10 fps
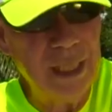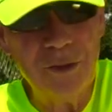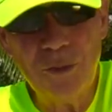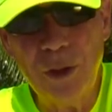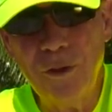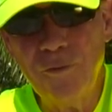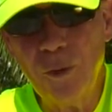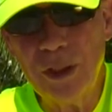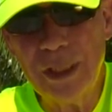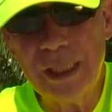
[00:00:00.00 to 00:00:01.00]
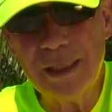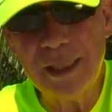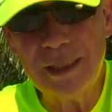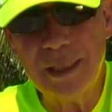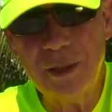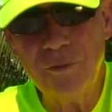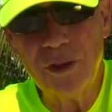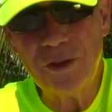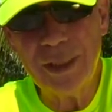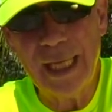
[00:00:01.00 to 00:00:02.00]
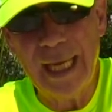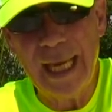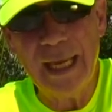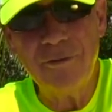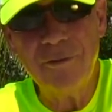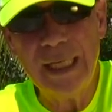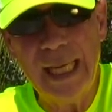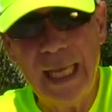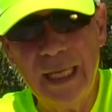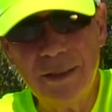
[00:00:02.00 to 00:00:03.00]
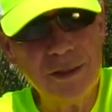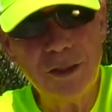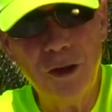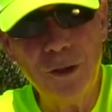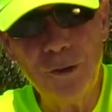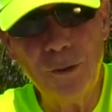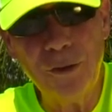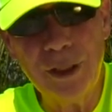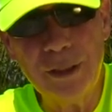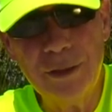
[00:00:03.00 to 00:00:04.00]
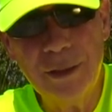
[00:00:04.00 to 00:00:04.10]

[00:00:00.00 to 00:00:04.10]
10, 12, 14, 16 fish a day, every day, just contouring.